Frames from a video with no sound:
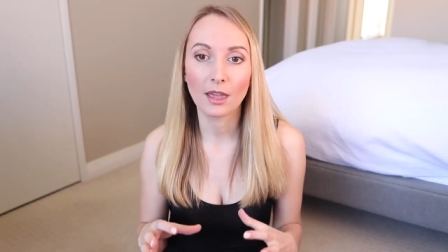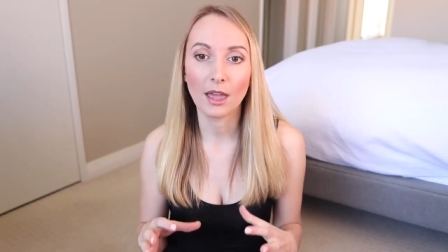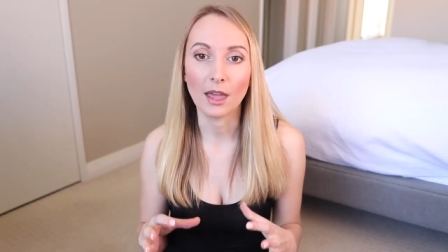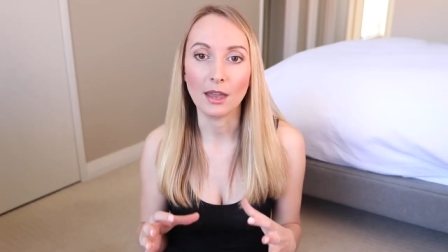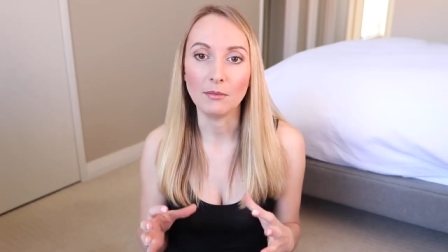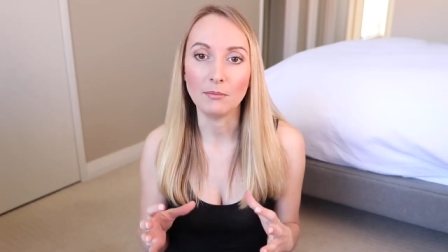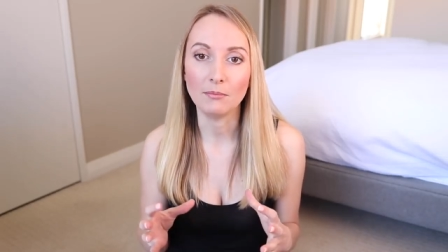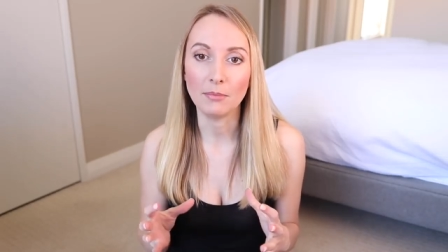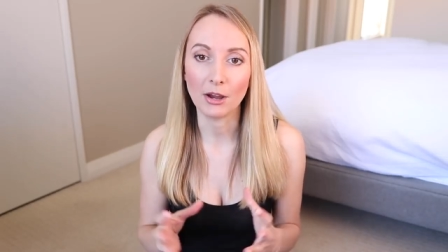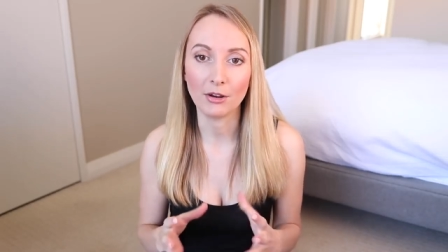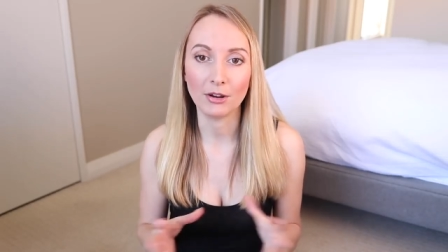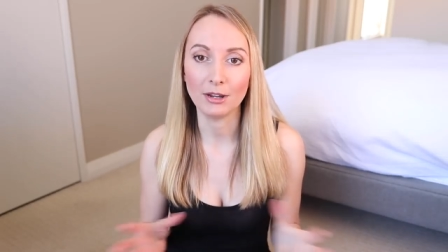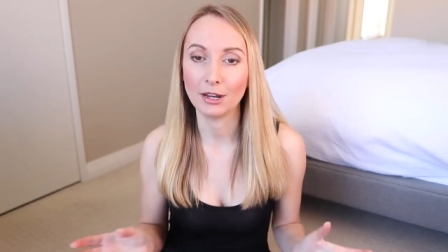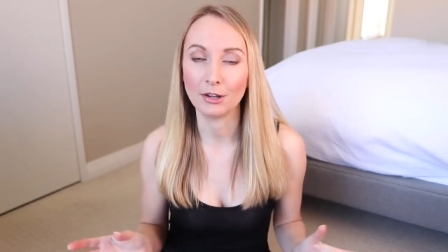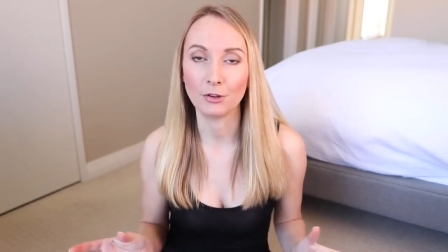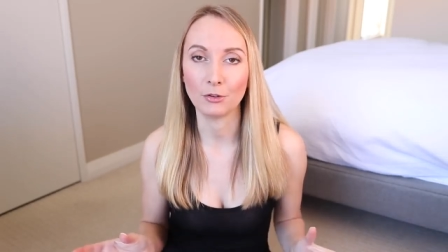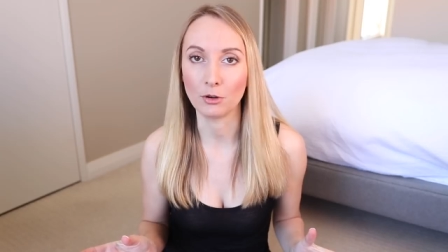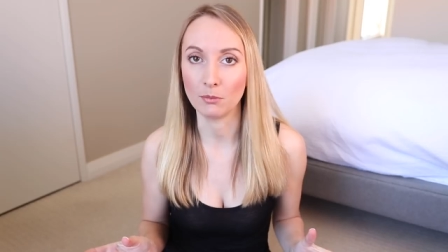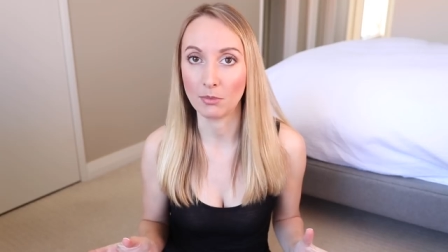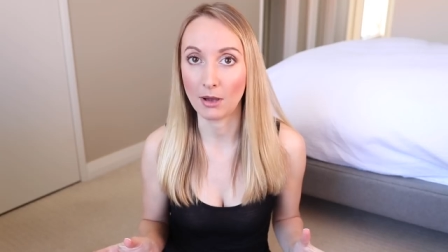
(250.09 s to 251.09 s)
and buried
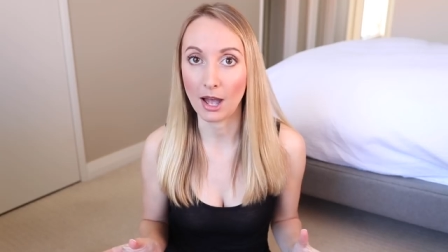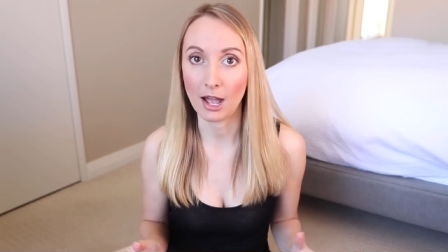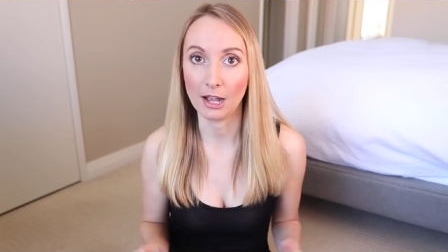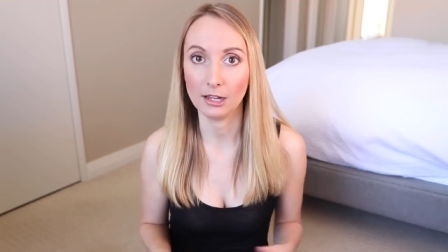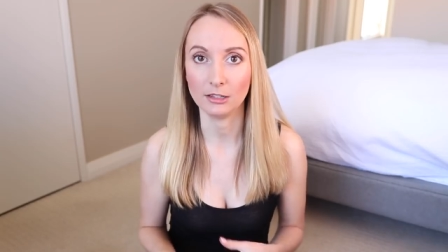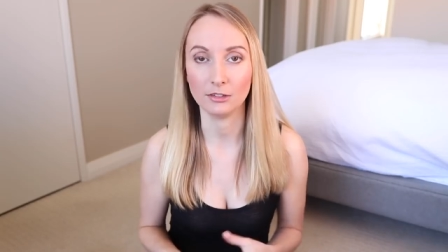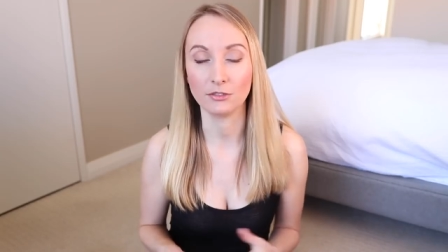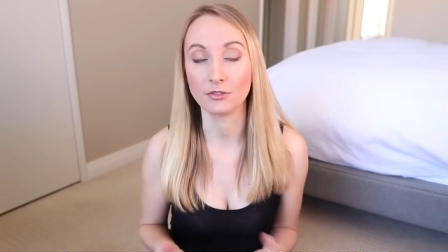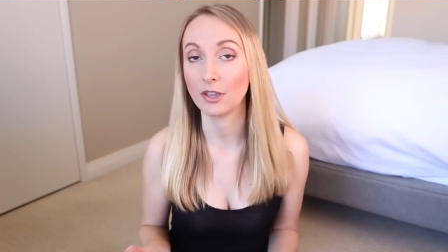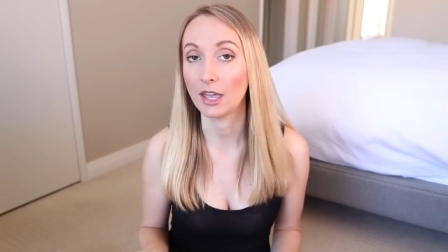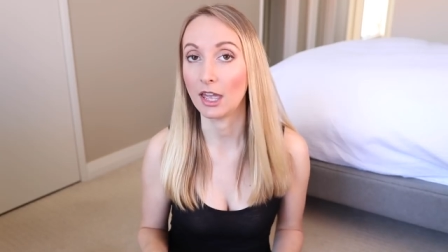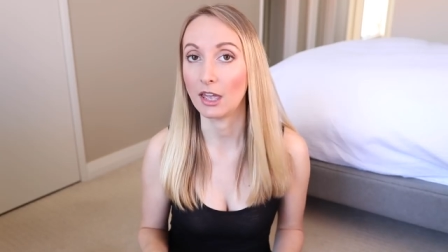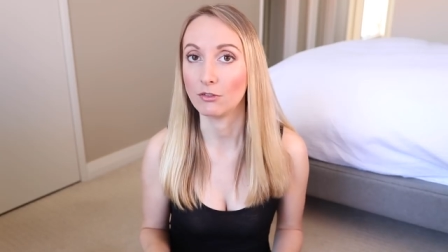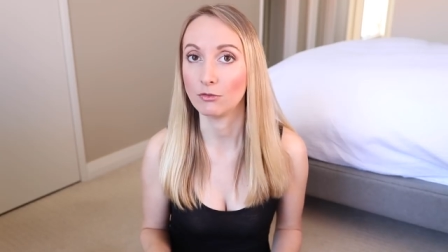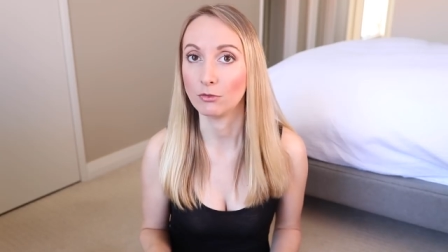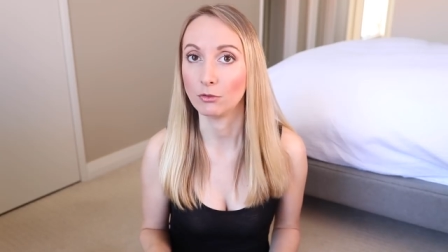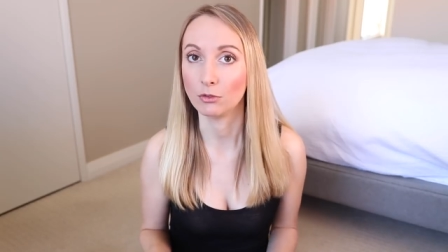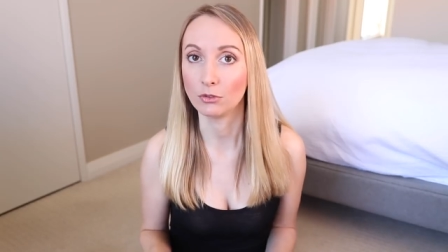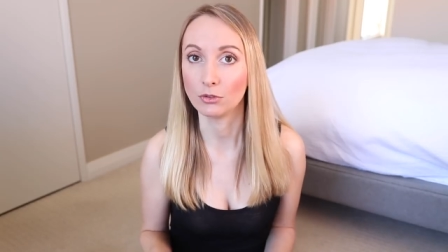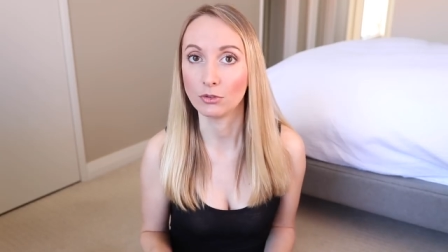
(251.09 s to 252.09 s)
under a pile of
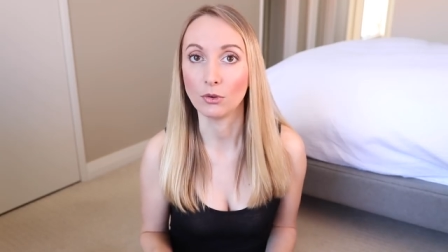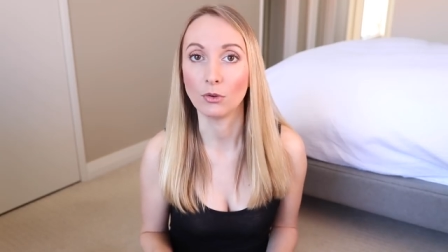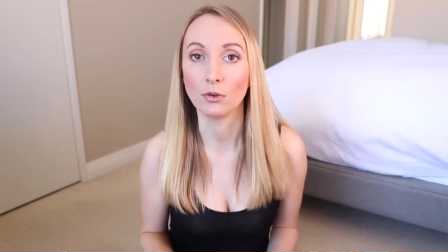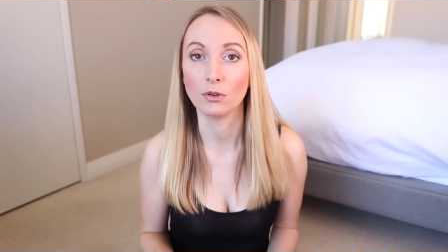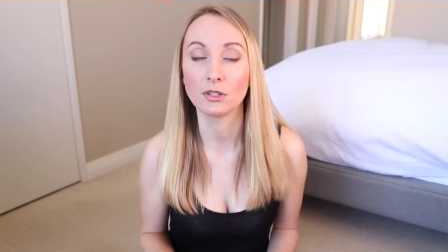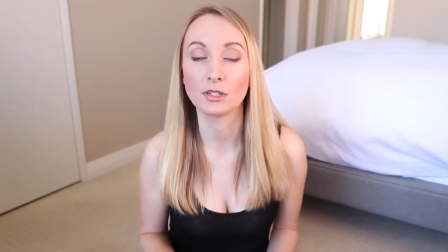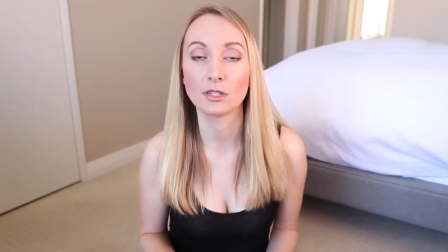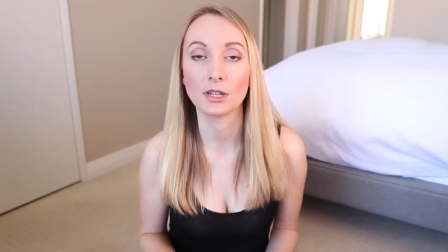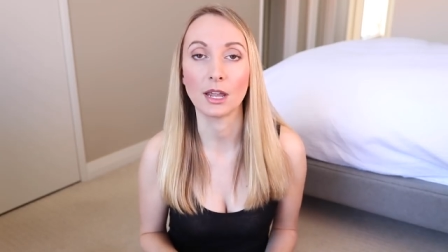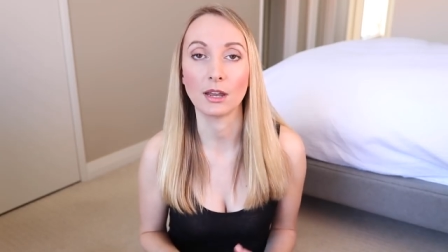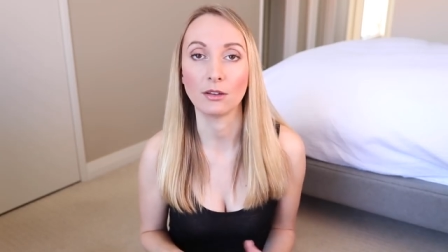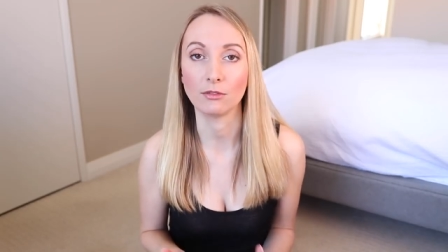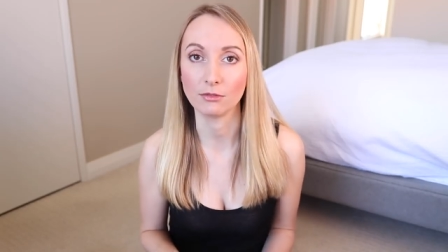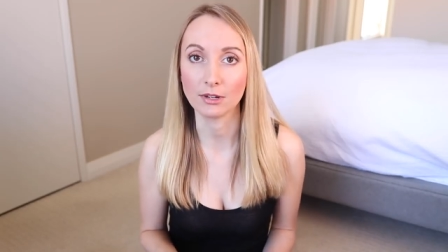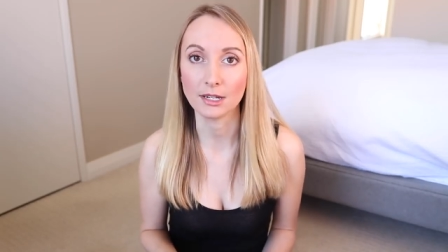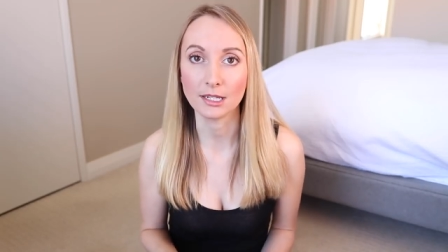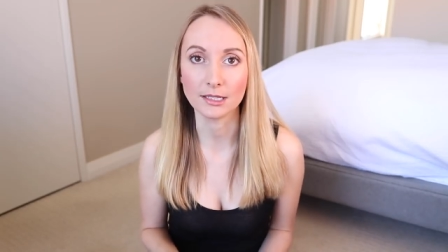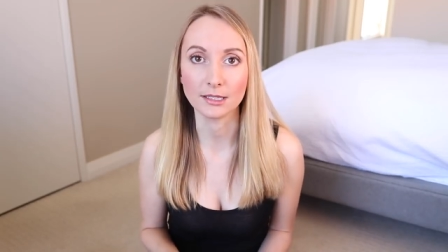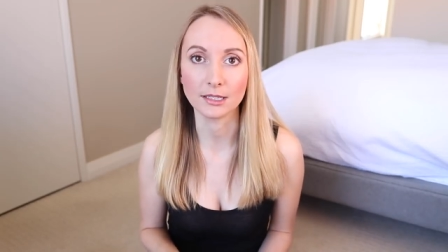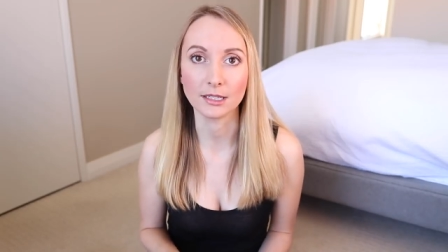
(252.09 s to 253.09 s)
careful thought and
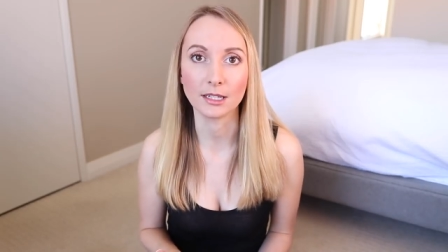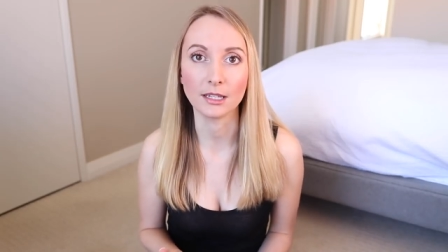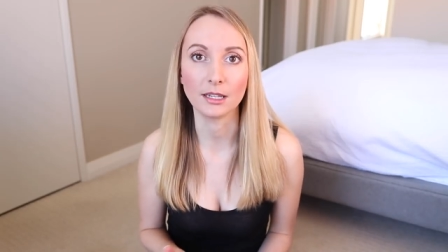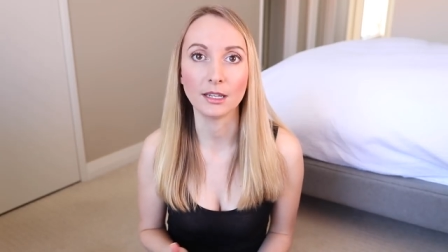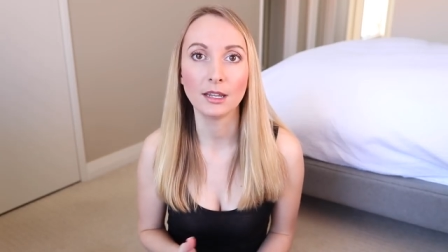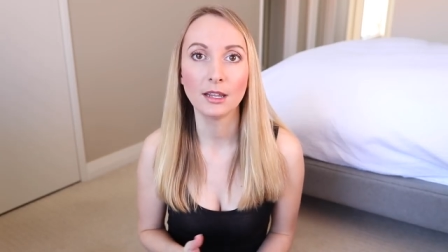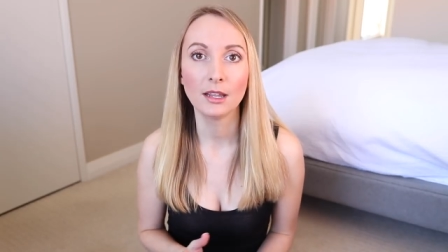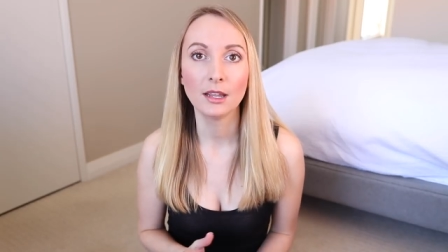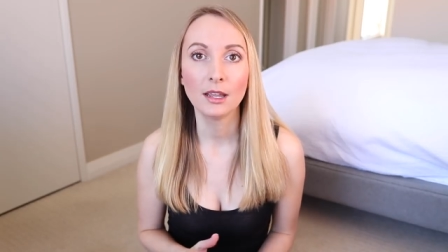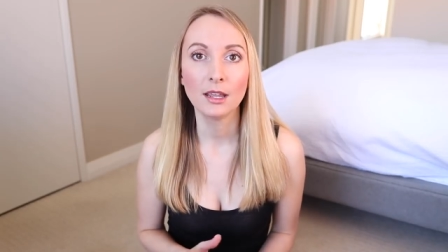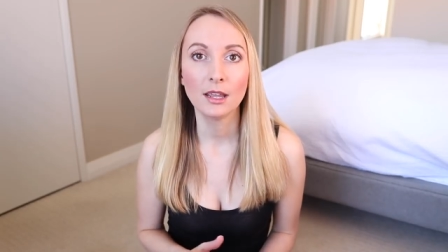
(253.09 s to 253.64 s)
reason